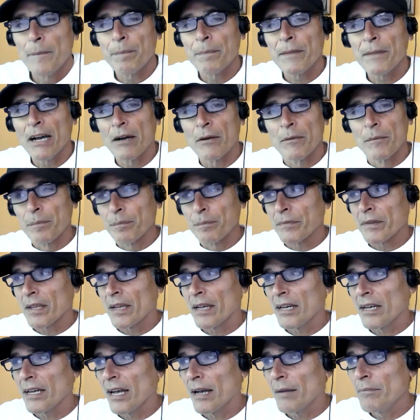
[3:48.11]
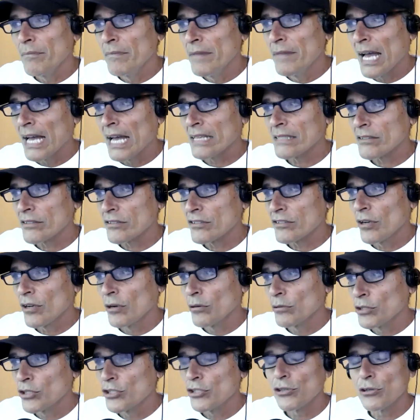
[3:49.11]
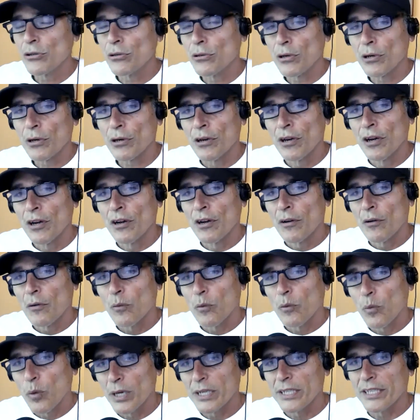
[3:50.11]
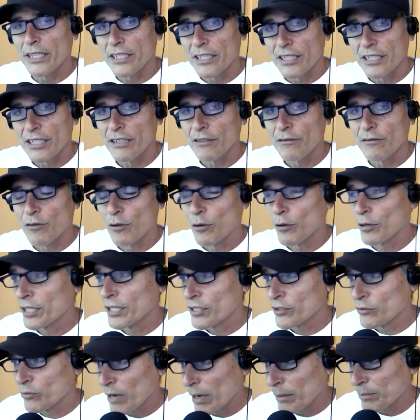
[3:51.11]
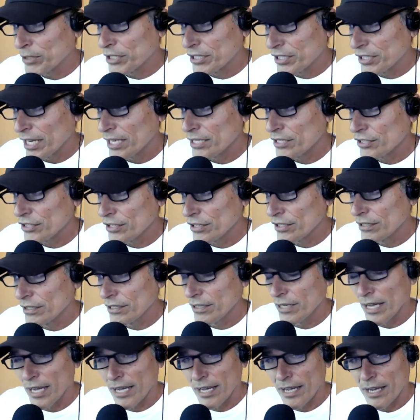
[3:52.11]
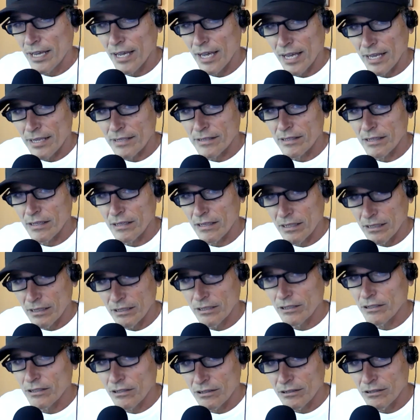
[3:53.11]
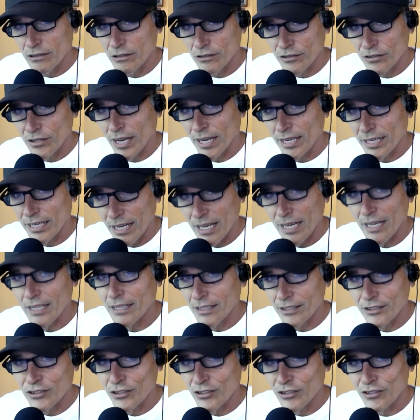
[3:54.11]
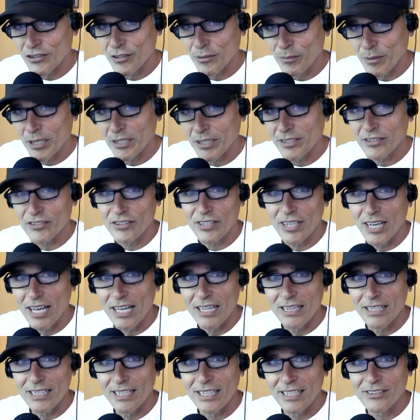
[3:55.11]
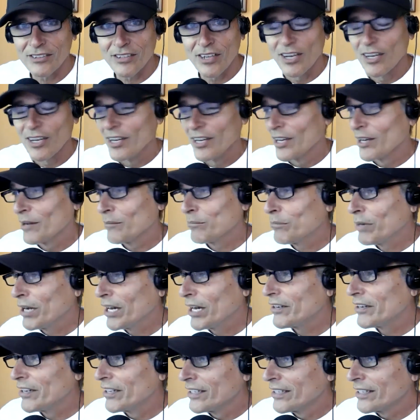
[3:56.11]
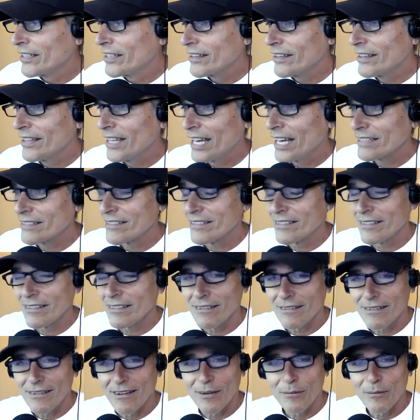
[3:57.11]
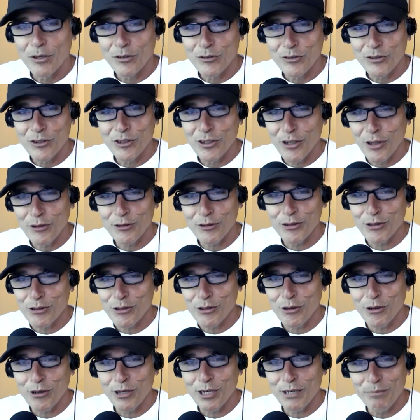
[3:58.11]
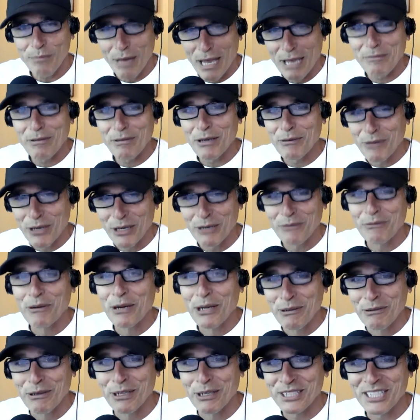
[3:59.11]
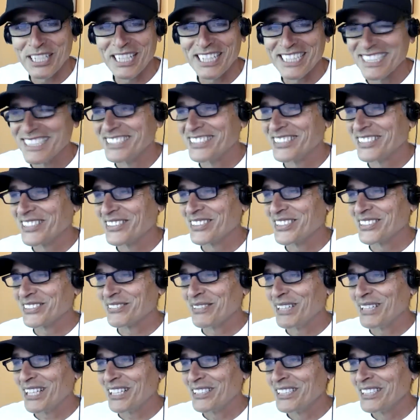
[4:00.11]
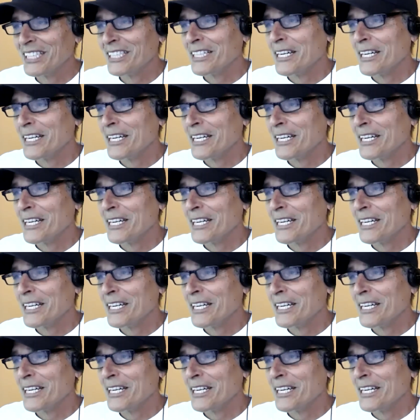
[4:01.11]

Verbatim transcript: Now, I'm not so sure what it did for his reputation as a clinical psychologist among his colleagues, but that's almost another story, maybe one we will get into as well.